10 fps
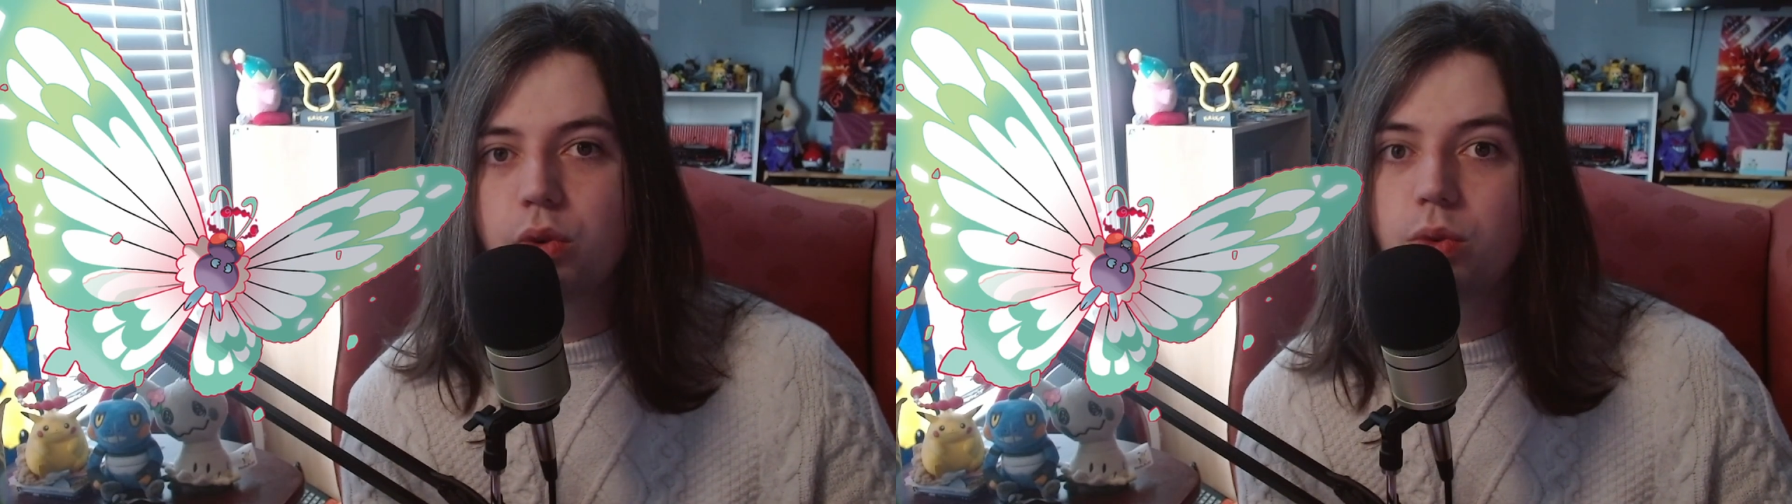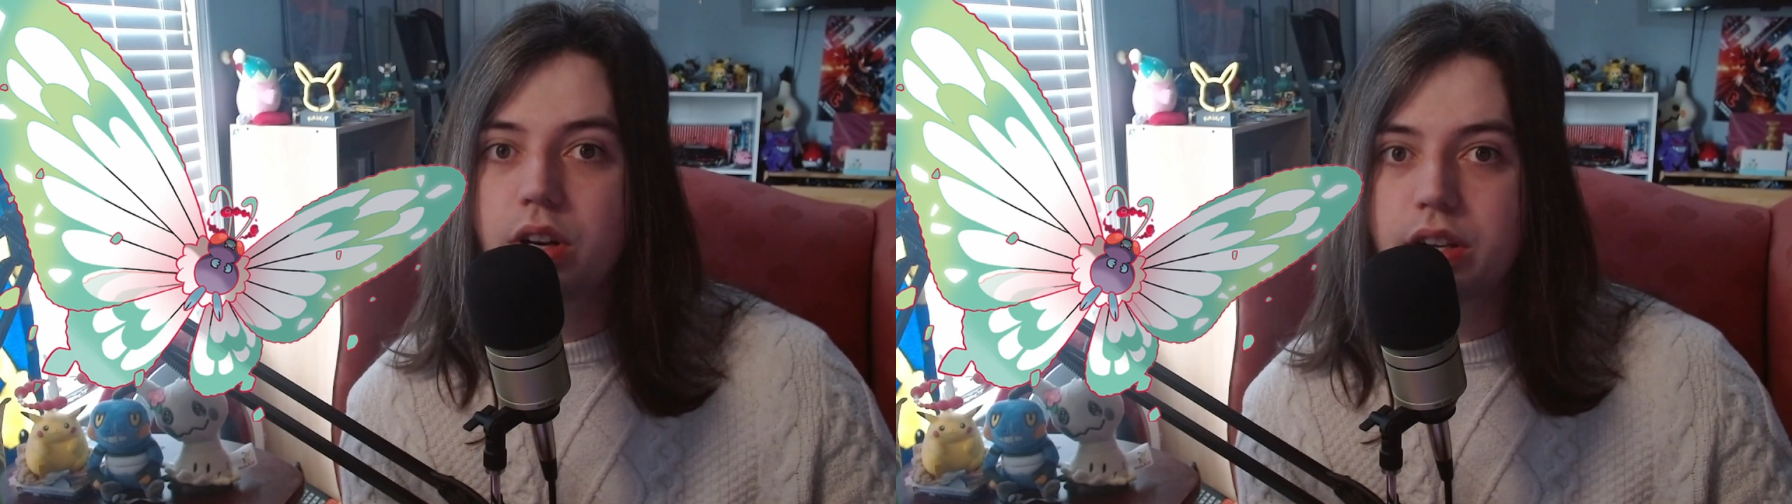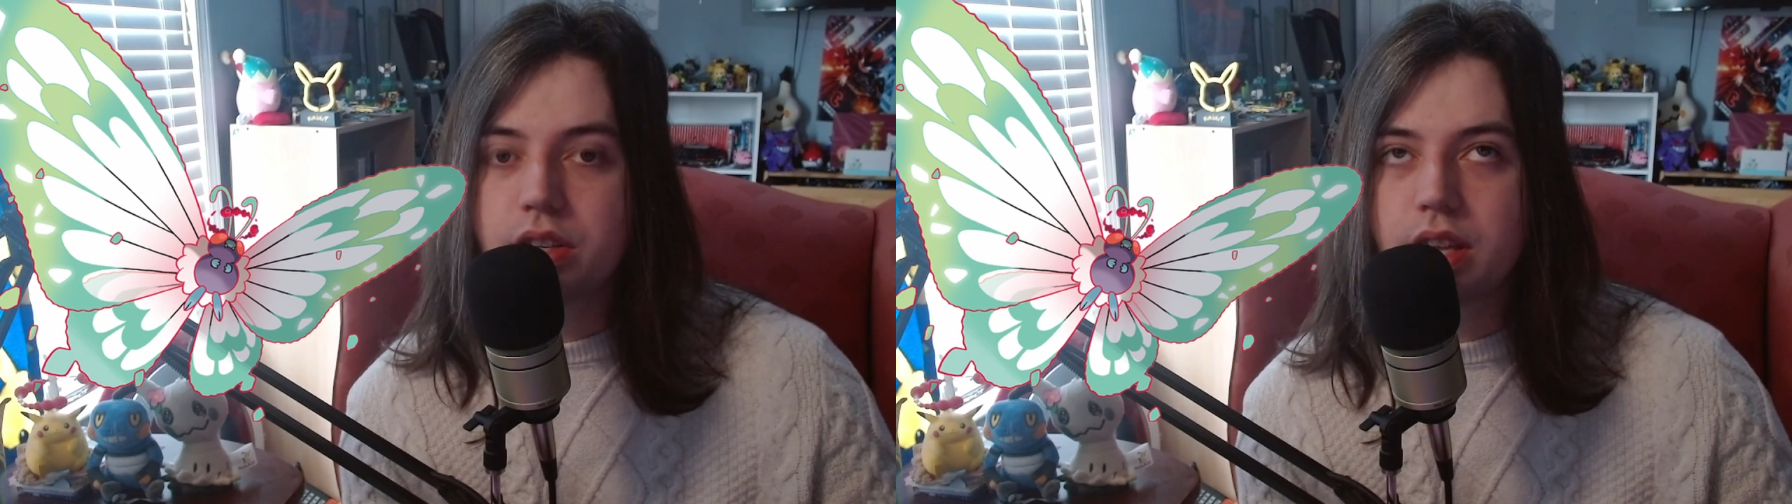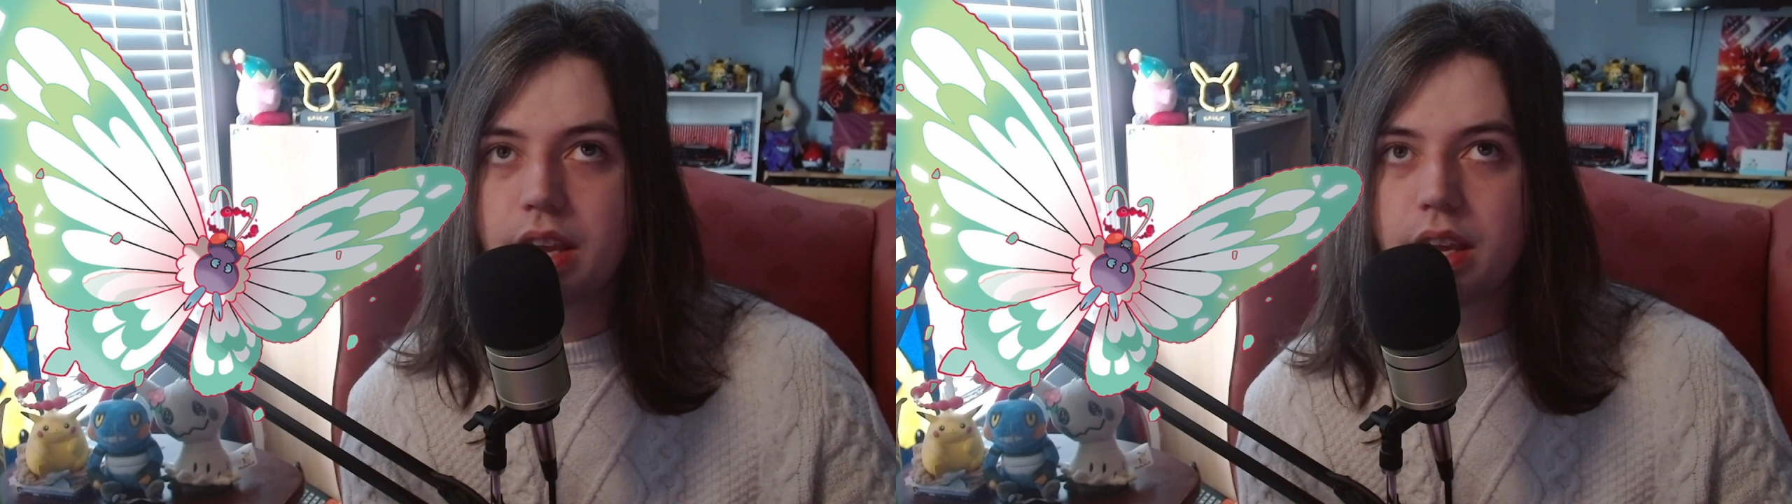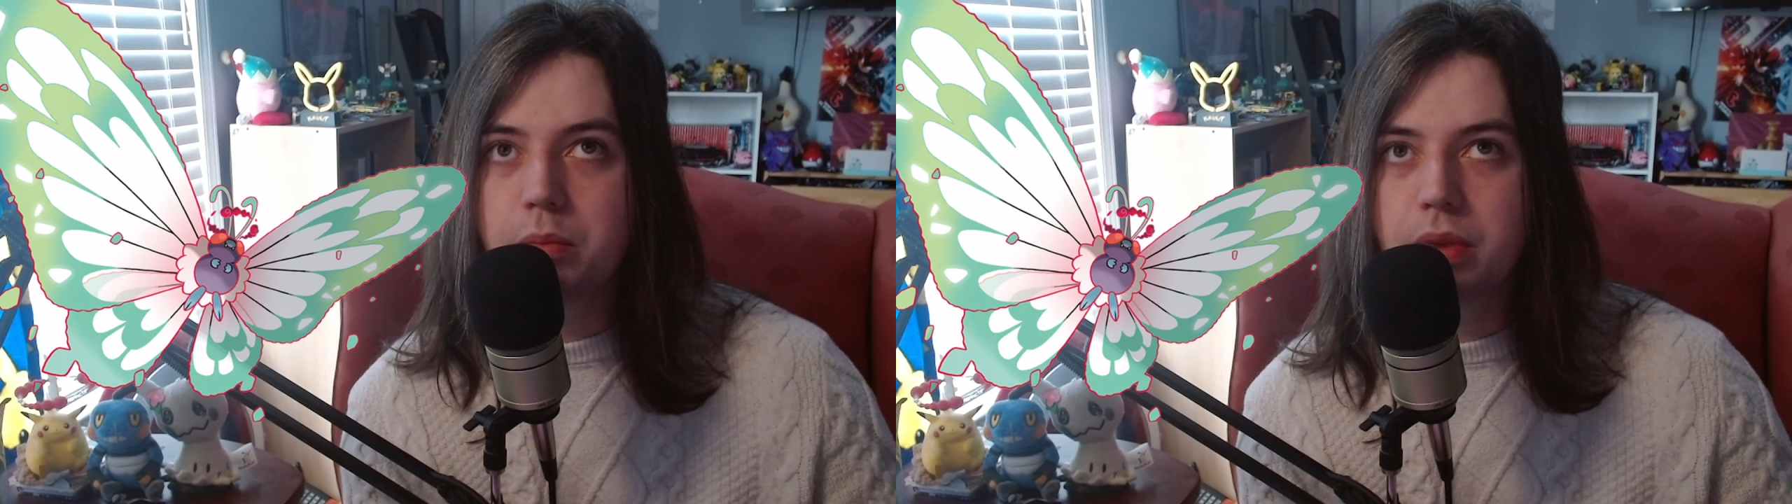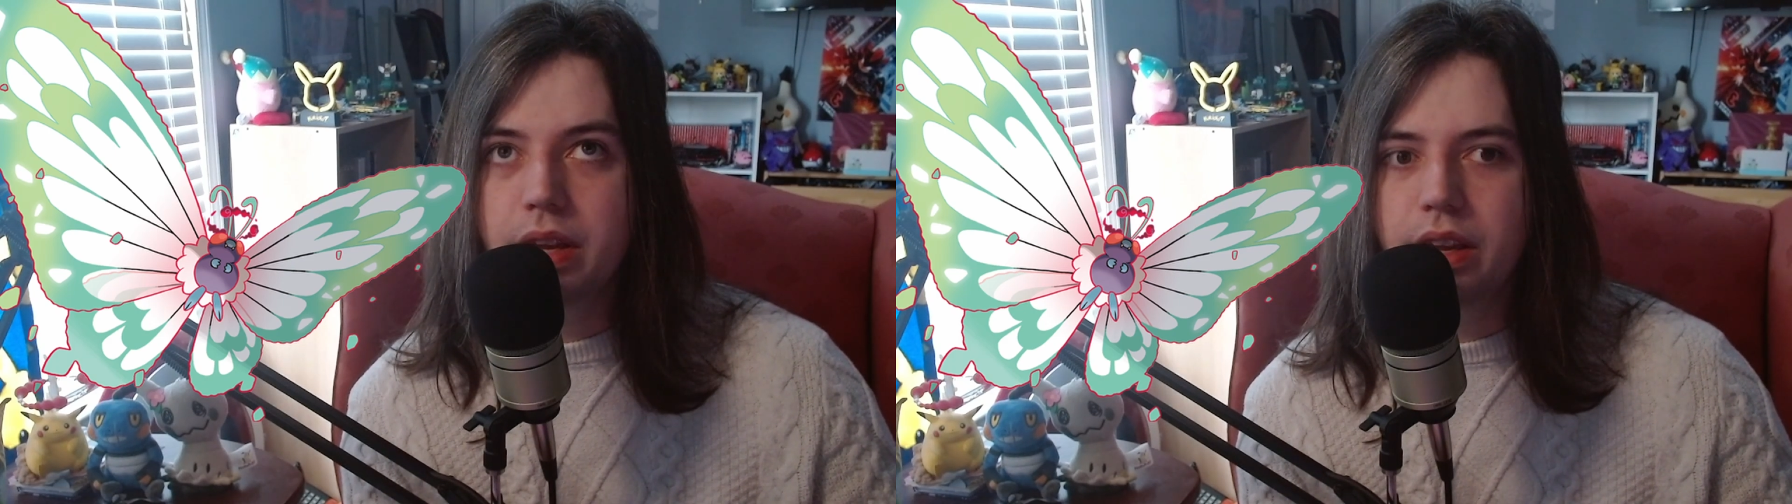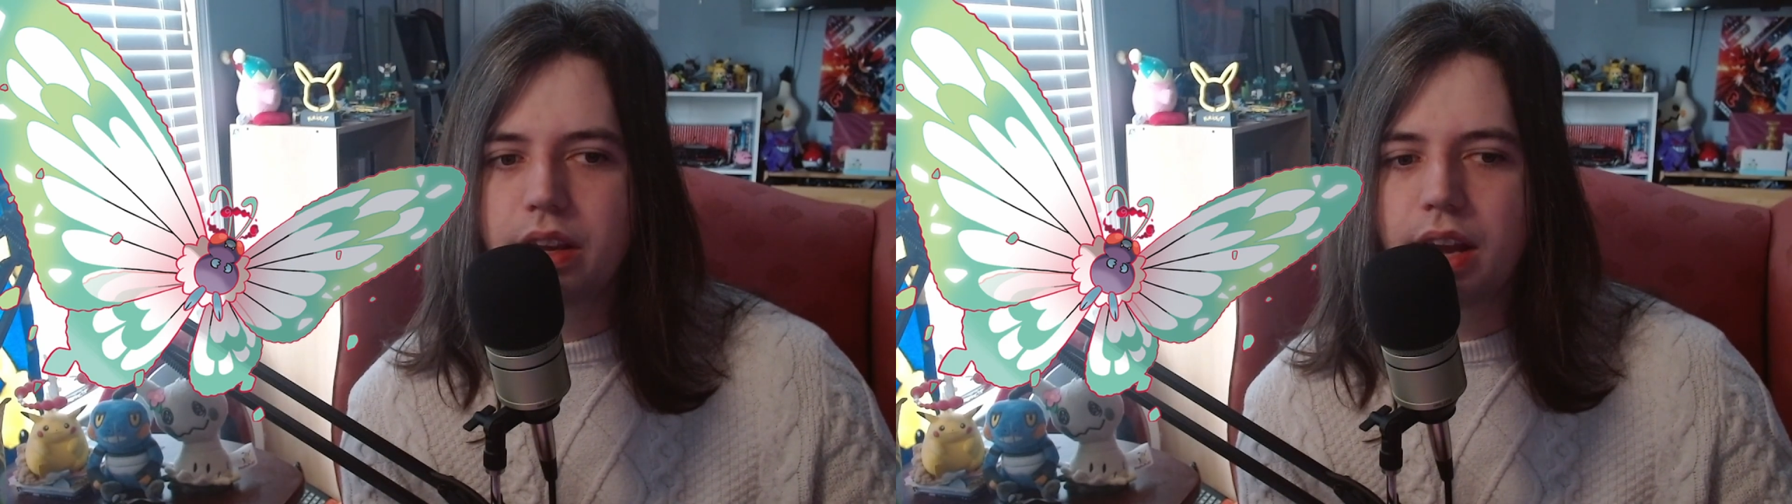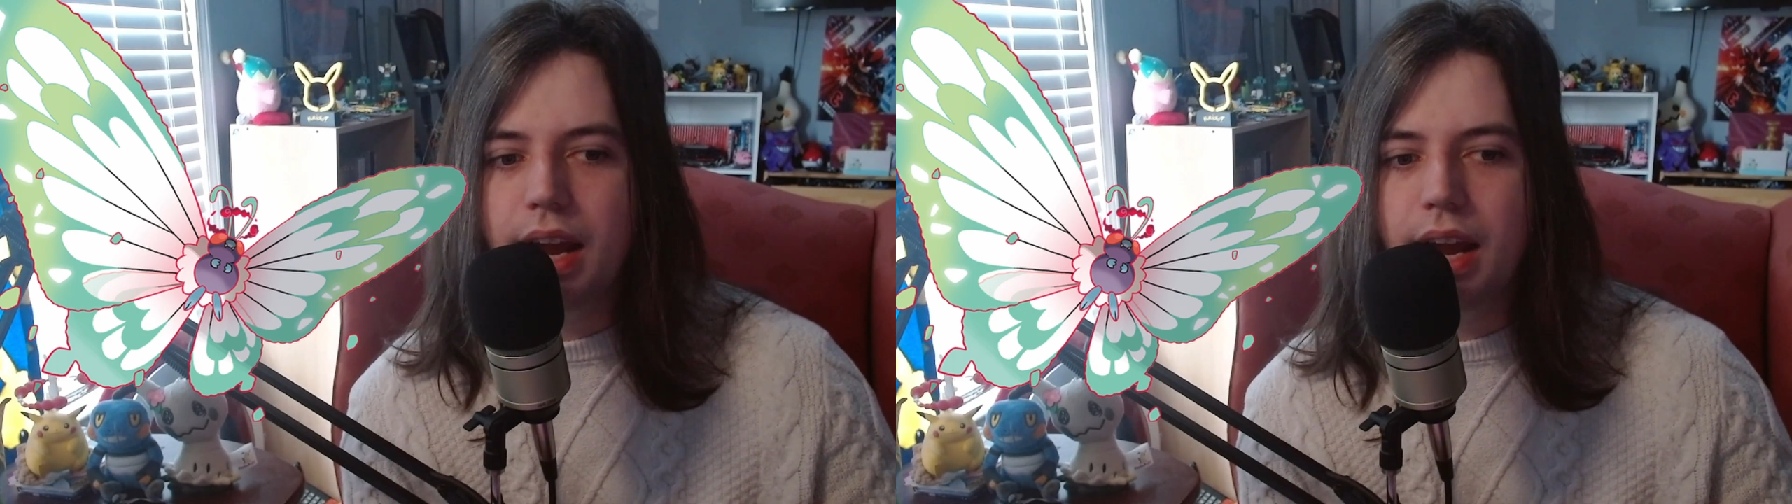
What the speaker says: really stinking big.